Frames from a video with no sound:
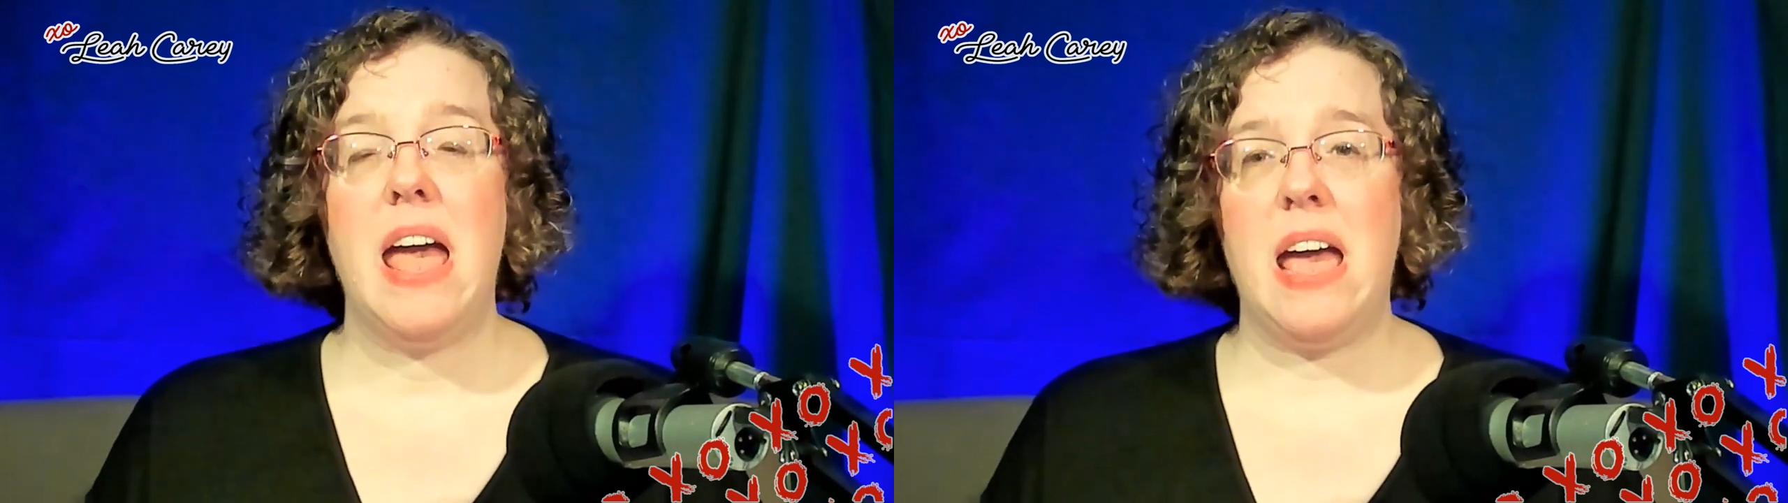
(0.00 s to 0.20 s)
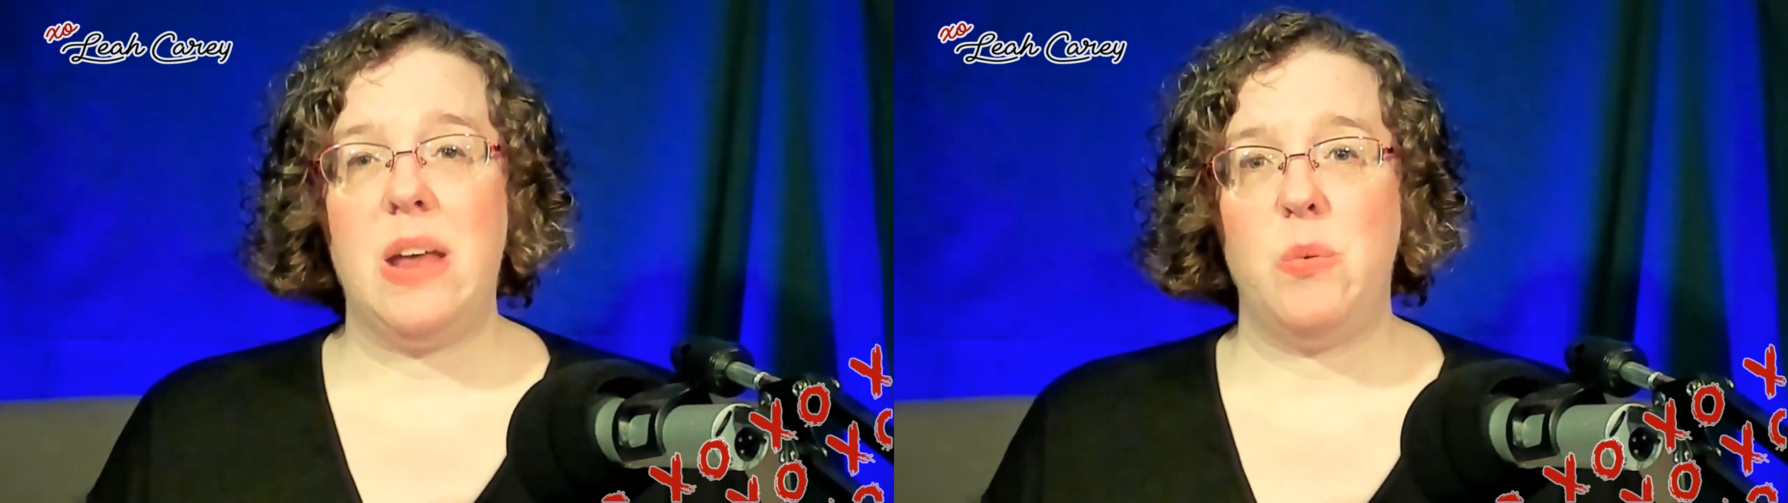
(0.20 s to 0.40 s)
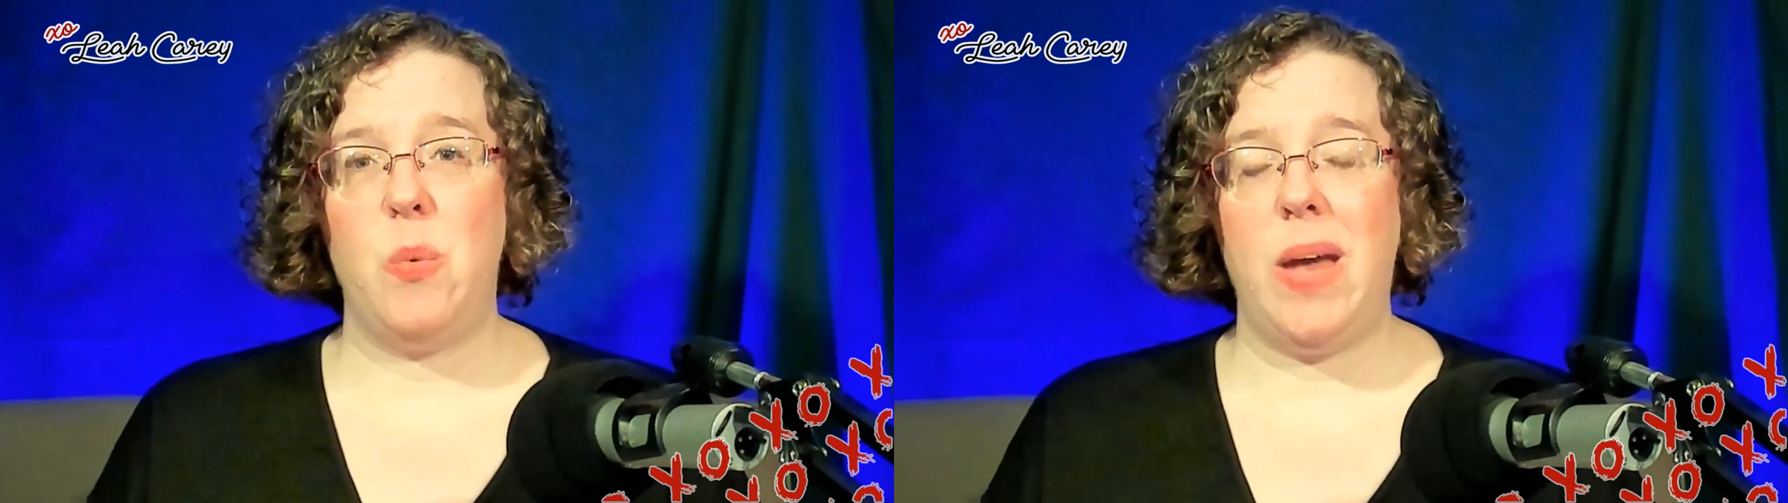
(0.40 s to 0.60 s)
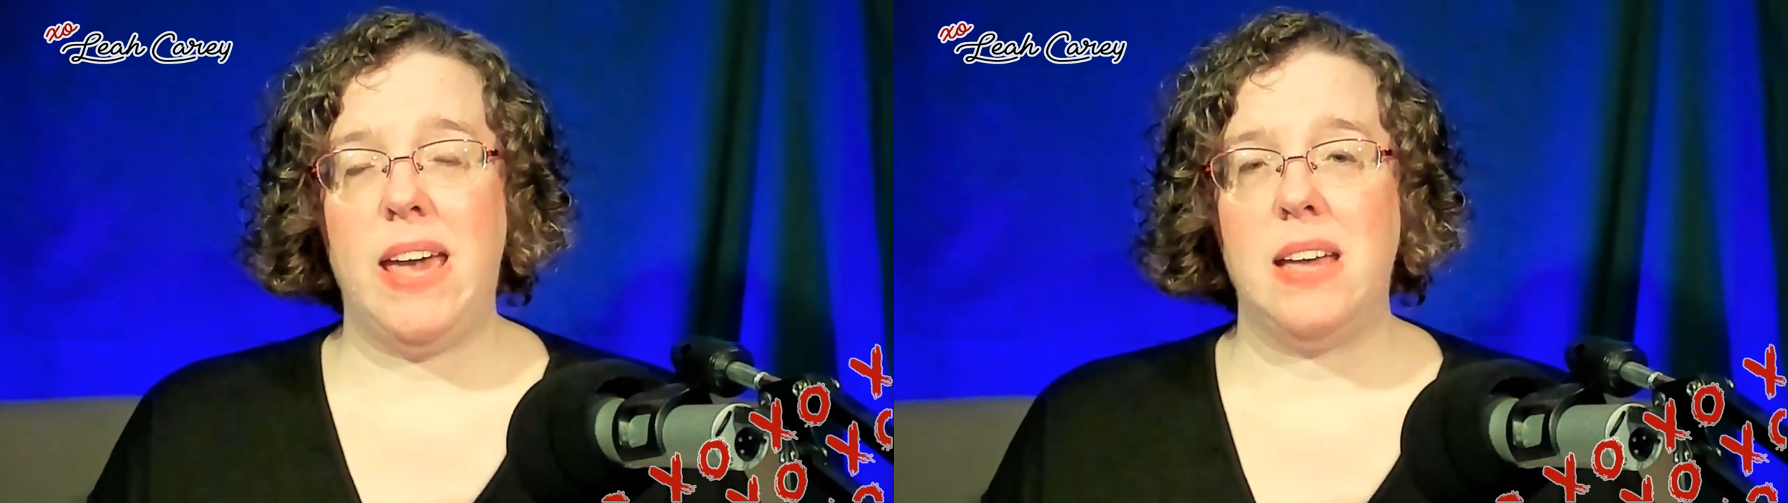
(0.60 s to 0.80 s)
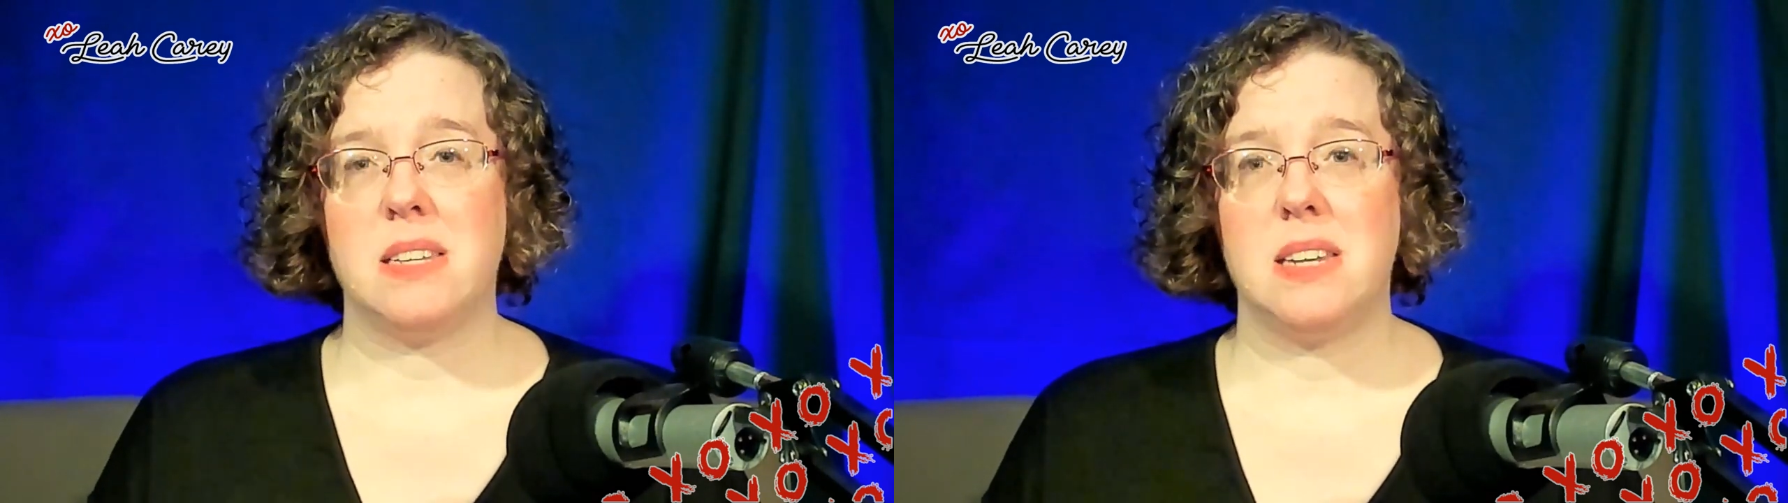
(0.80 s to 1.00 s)
and
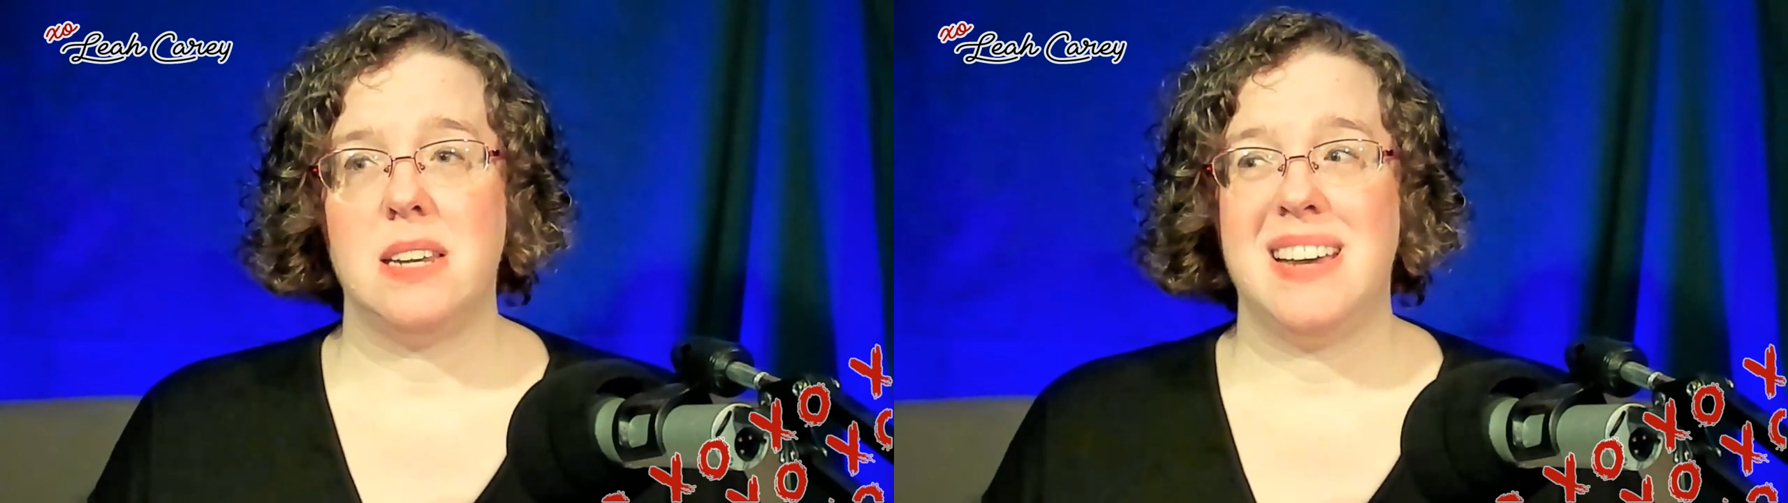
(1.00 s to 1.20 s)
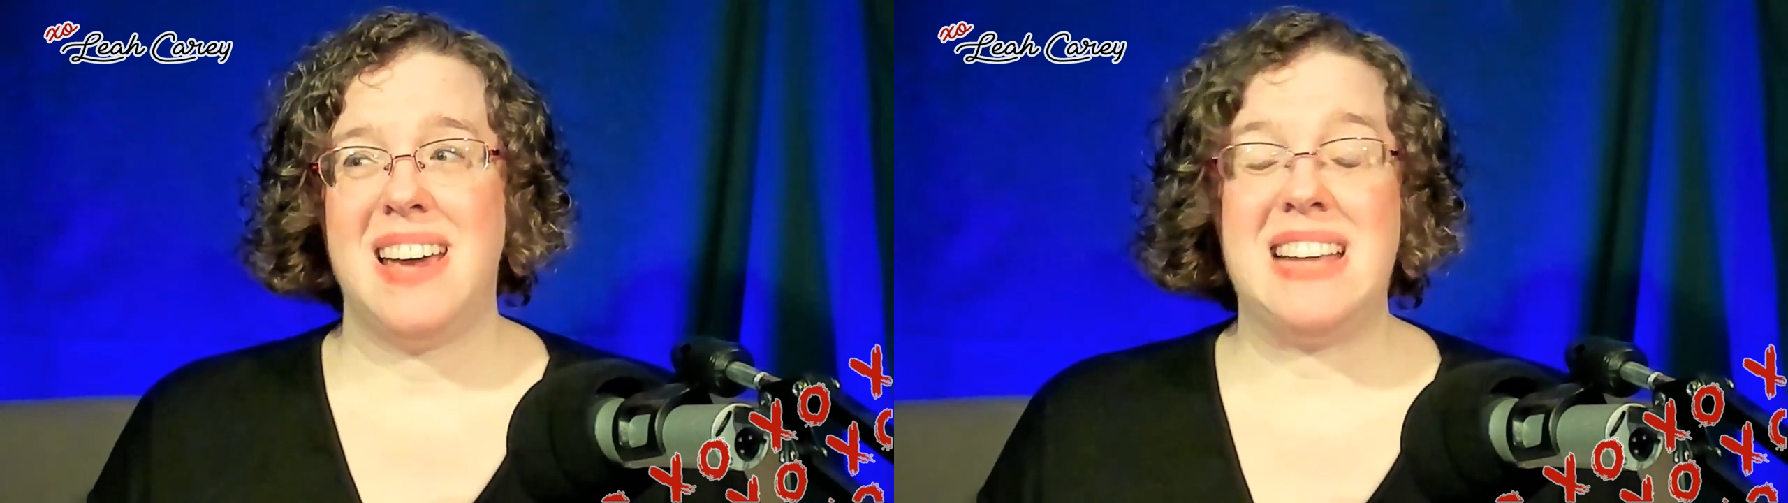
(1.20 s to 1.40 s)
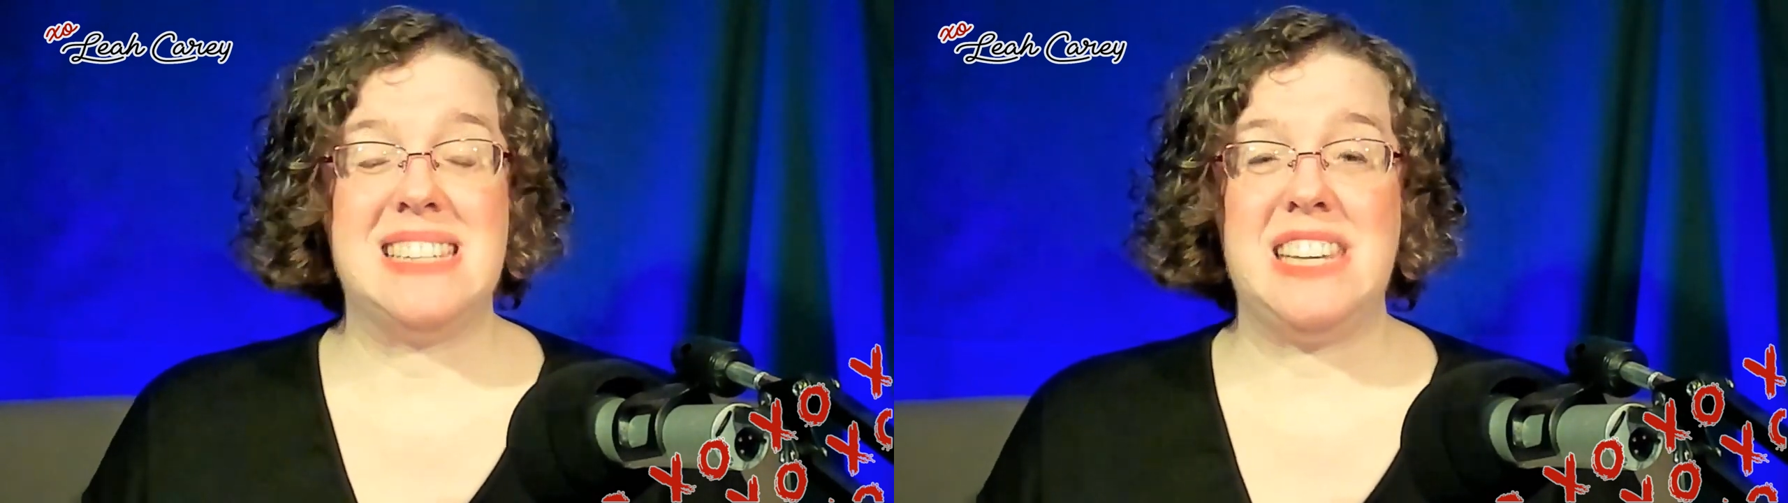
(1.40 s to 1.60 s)
wait and